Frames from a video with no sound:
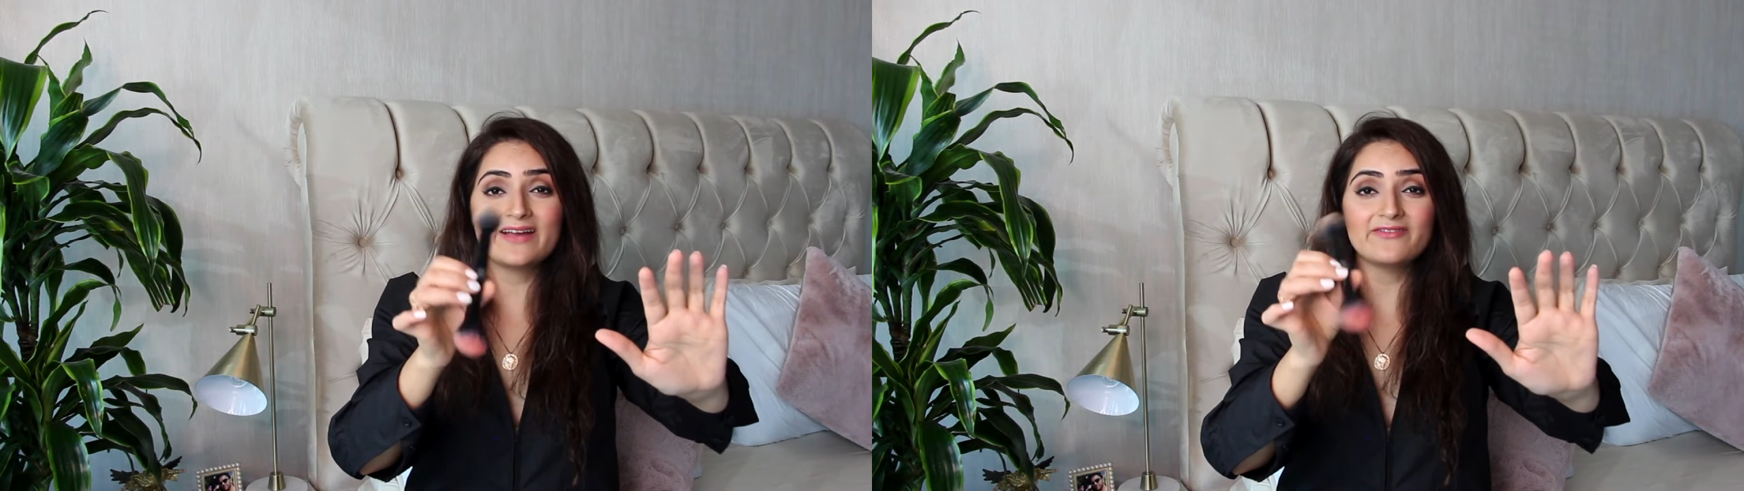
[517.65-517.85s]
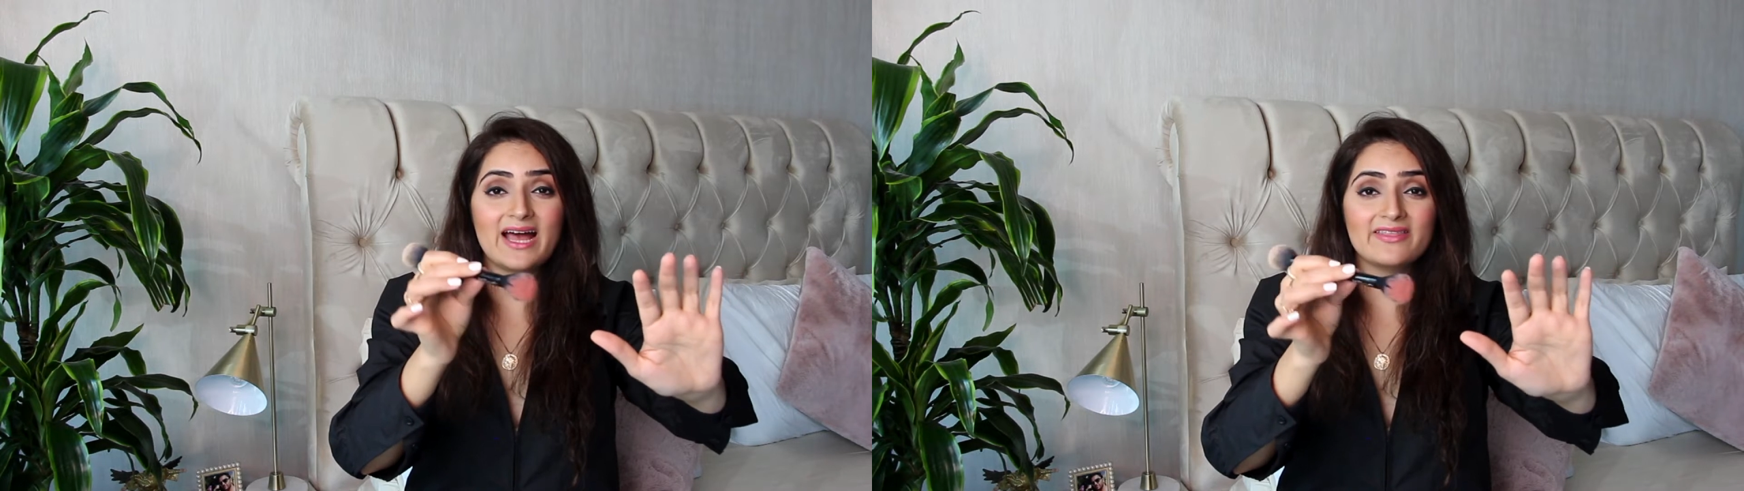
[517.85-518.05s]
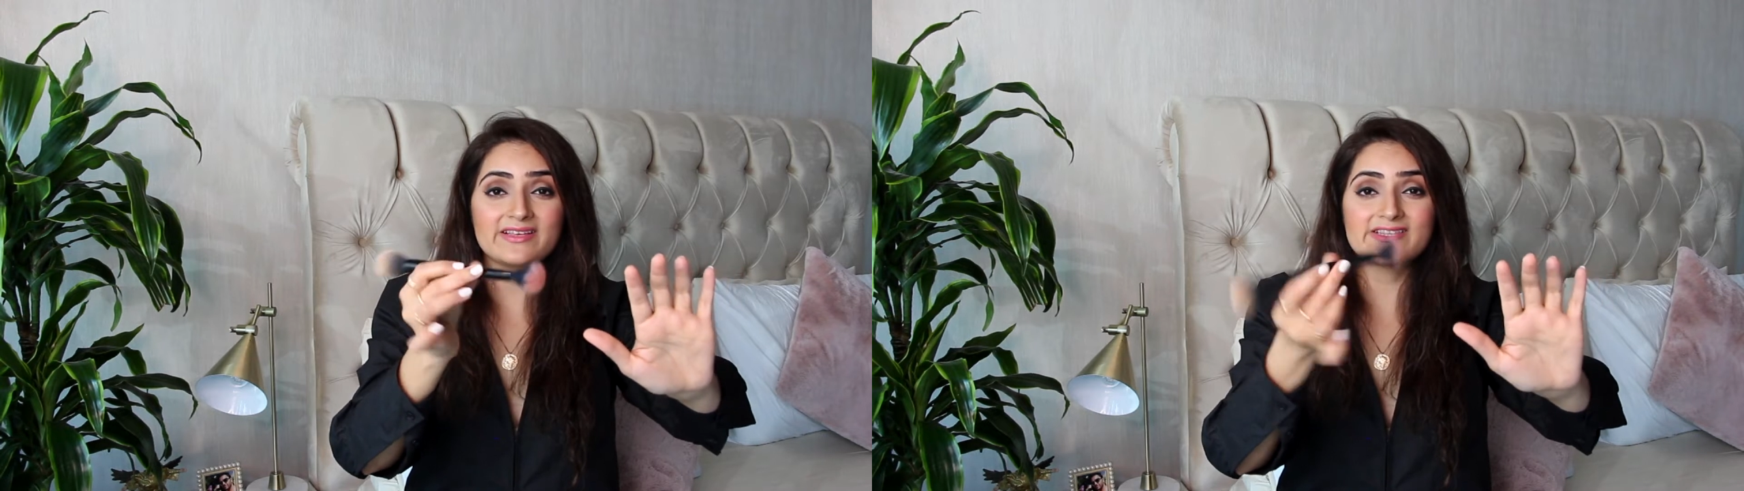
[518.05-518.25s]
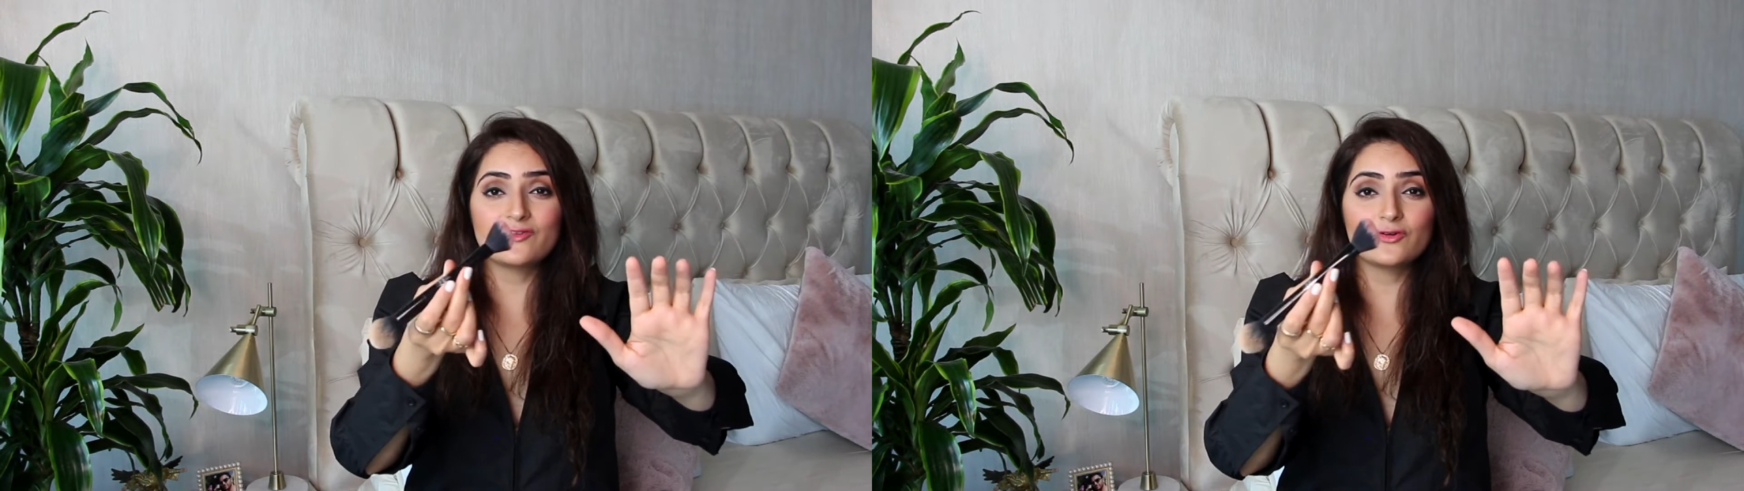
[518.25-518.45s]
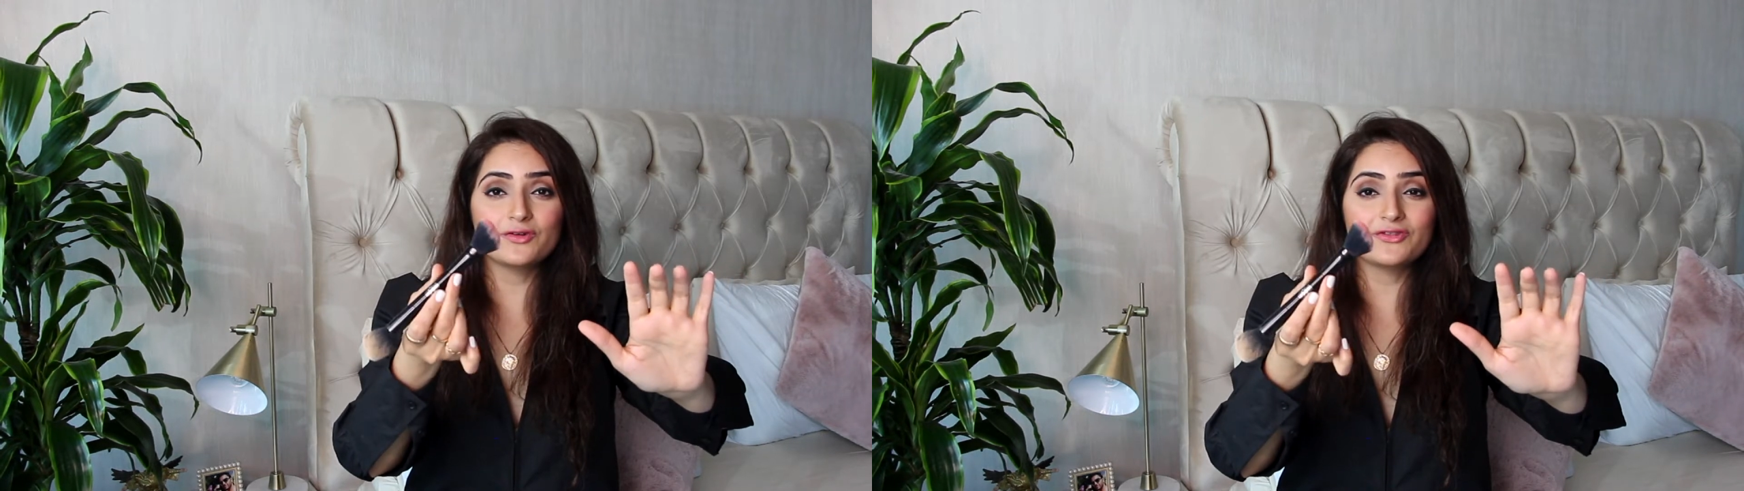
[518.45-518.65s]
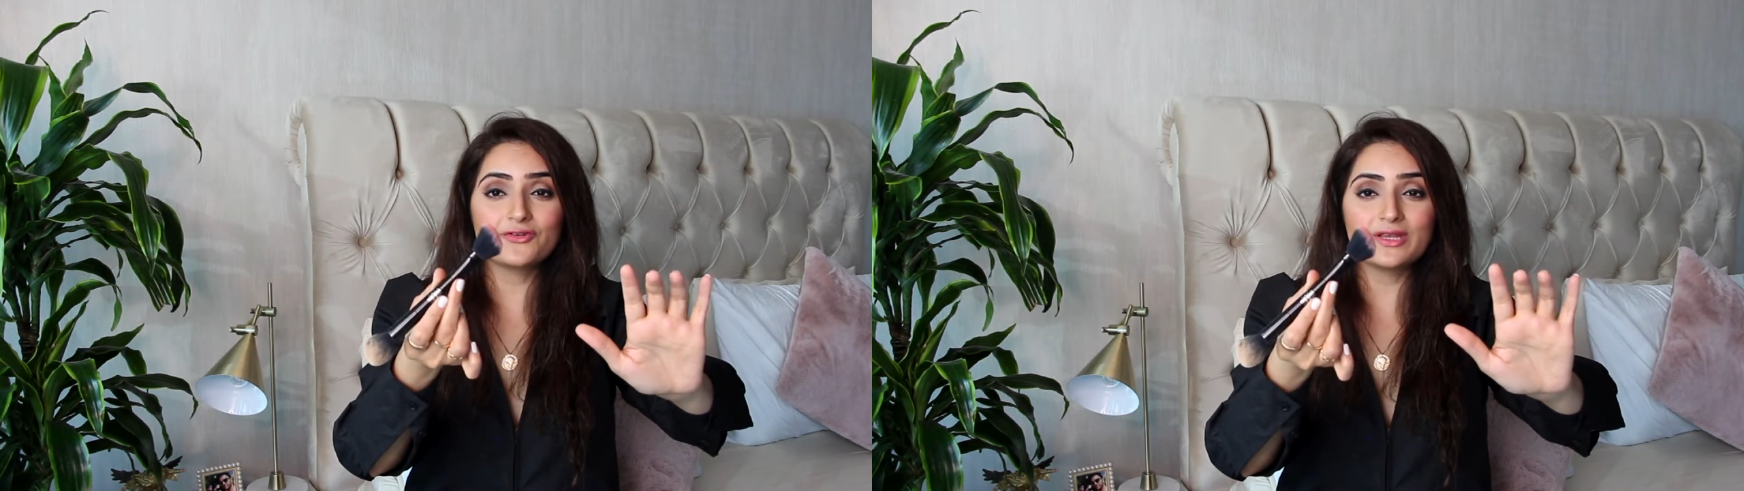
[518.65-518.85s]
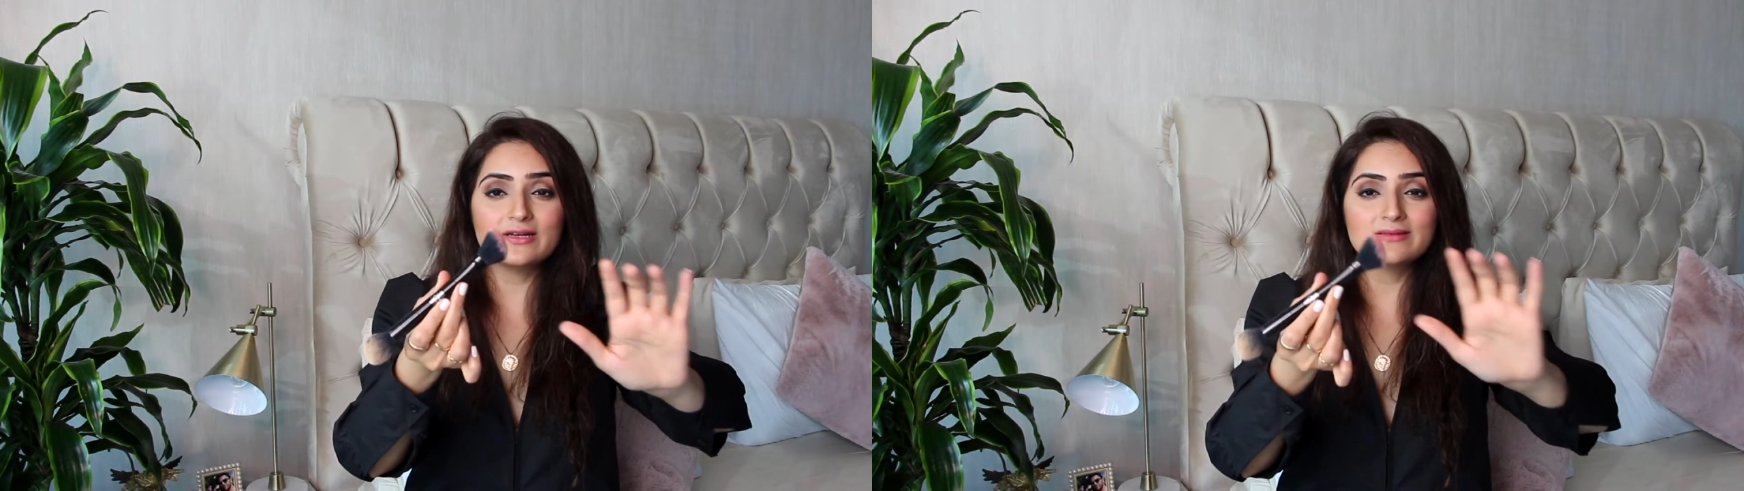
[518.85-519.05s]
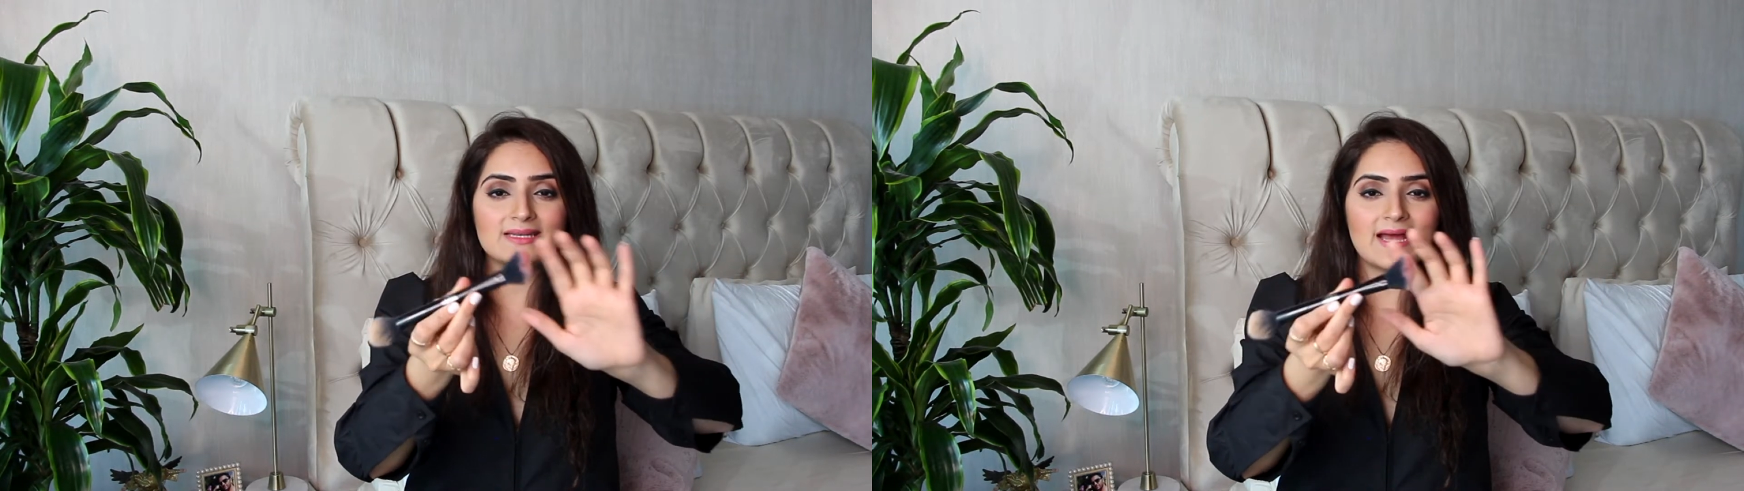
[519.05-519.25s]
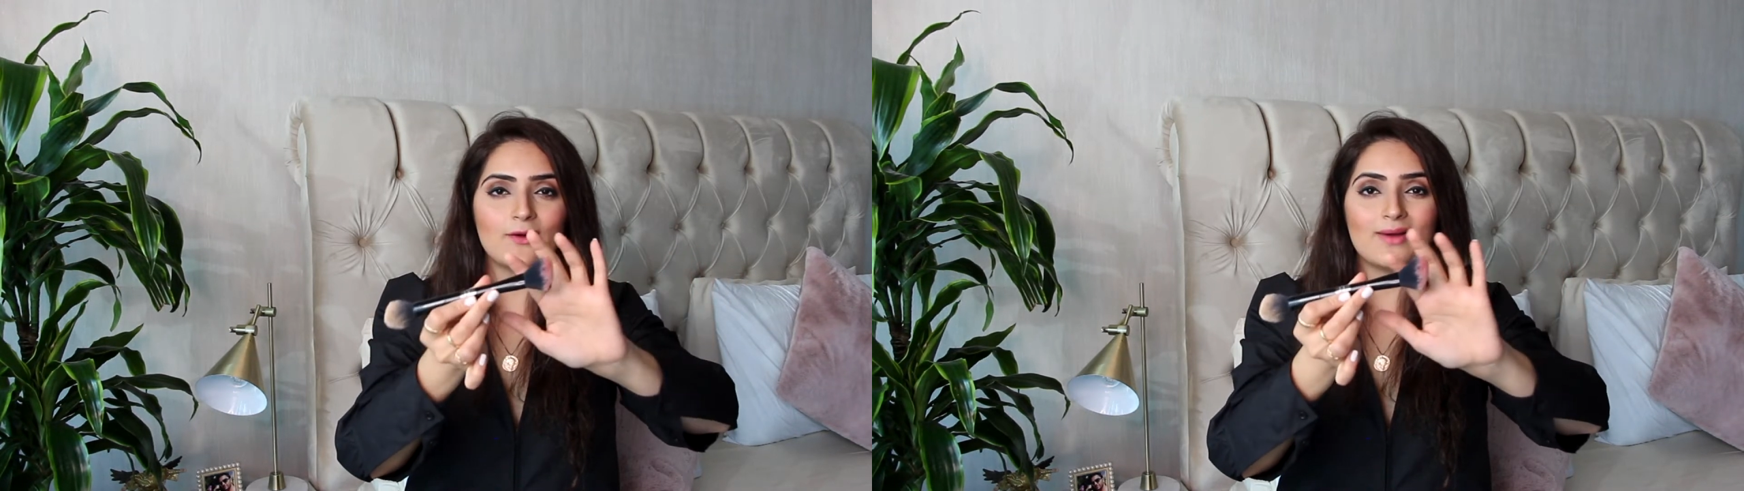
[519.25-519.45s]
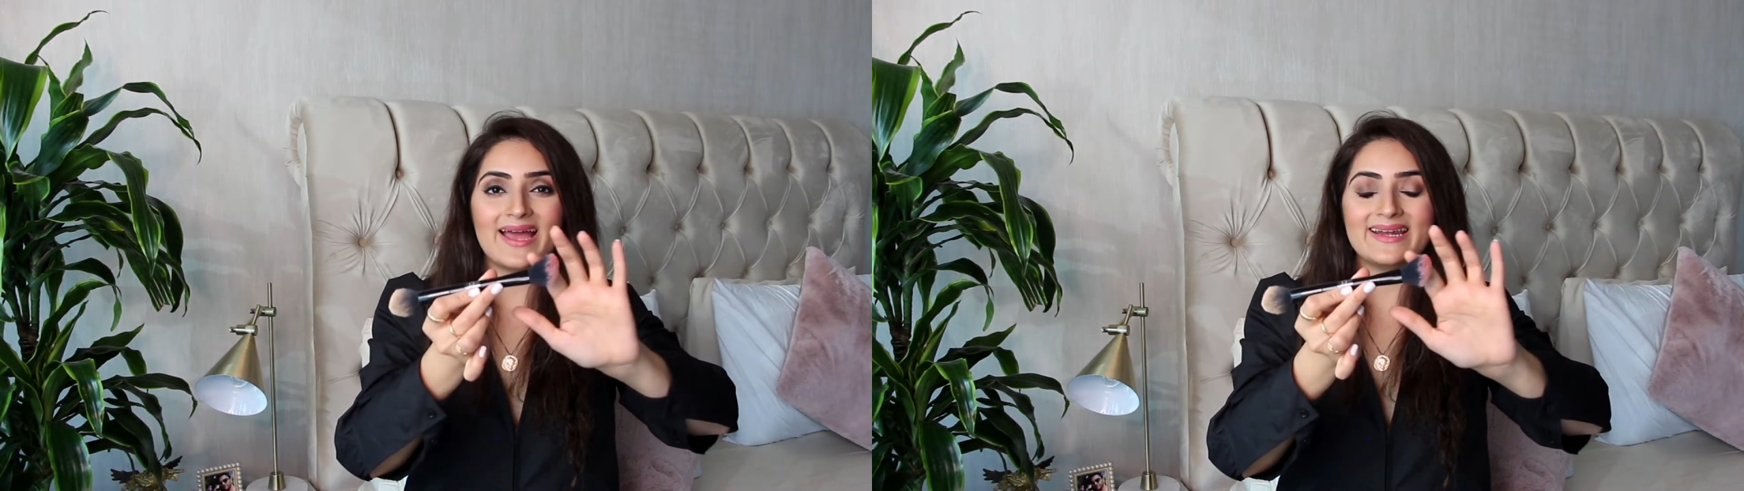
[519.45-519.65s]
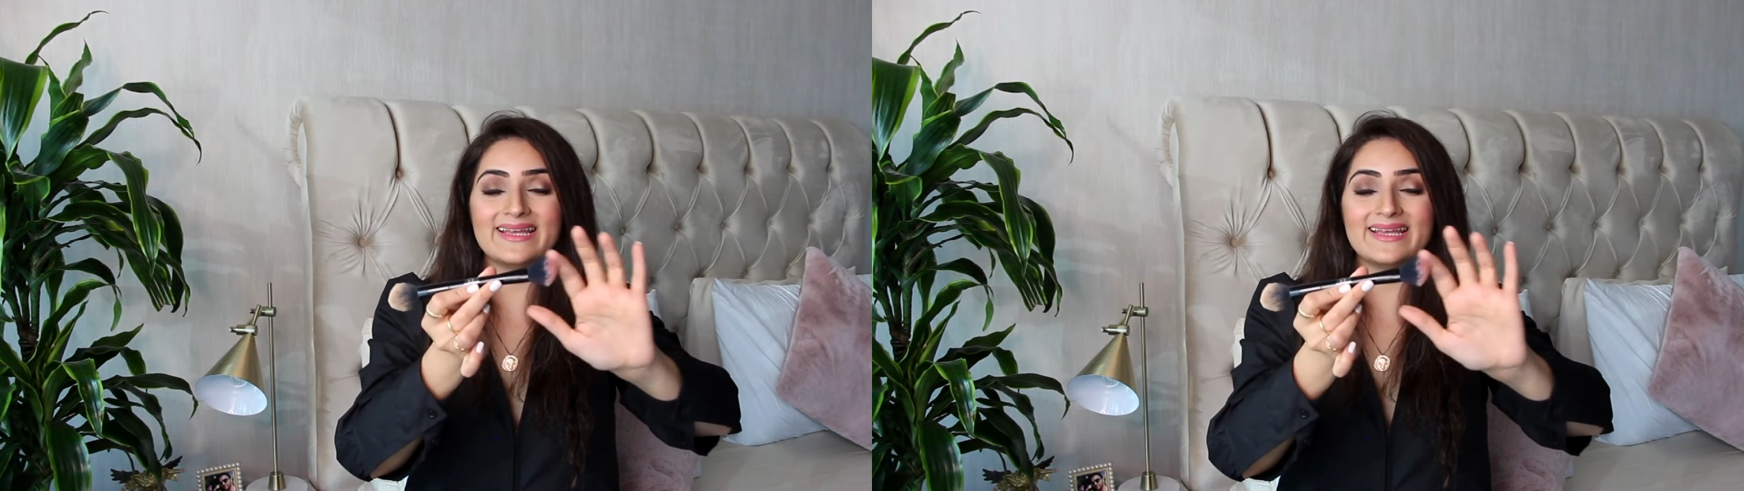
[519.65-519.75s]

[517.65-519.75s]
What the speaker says: I've had this for over 3 years now and